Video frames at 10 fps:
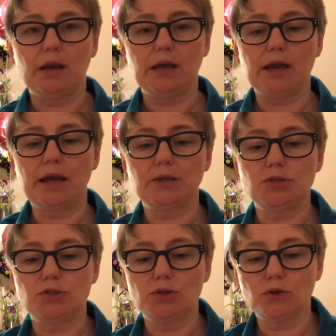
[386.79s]
I
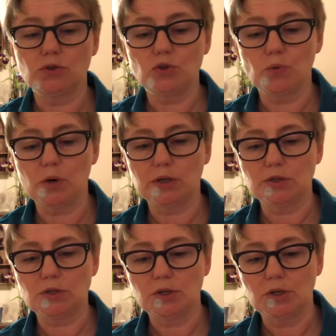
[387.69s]
don't
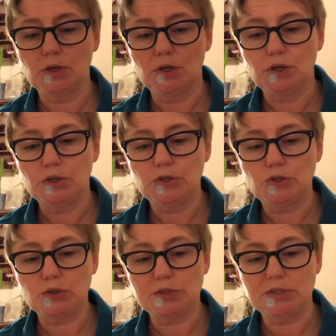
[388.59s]
want
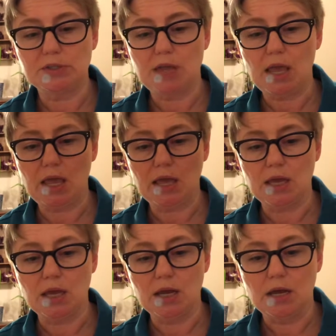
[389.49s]
to
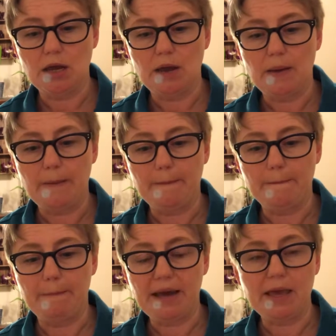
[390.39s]
say
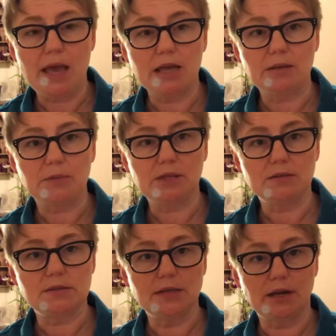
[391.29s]
by any
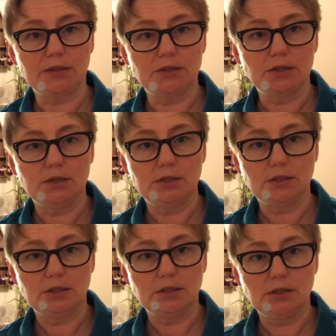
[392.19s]
means that
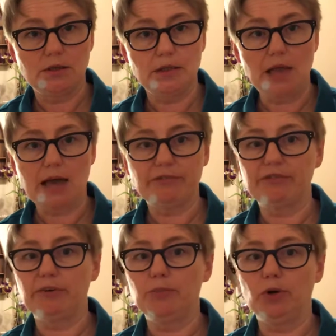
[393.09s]
the life
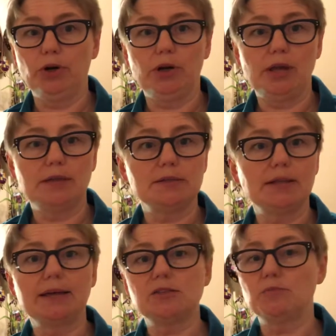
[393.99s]
of a bird is
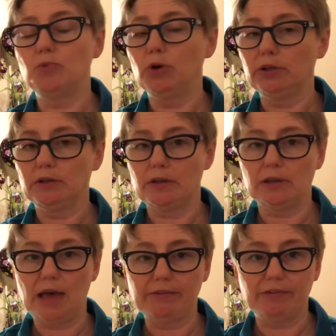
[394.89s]
less important than the
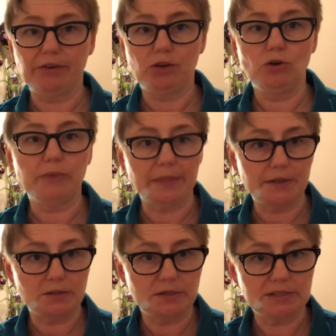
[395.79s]
life of a human.
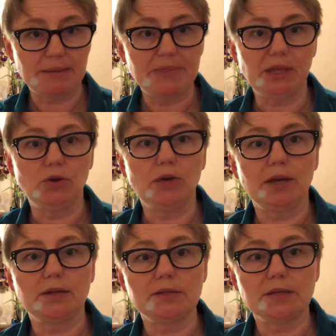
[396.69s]
This is something you
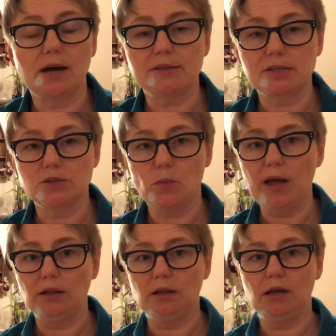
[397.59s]
can discuss as
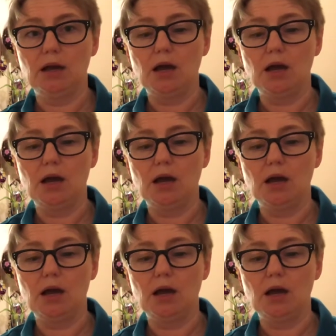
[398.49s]
well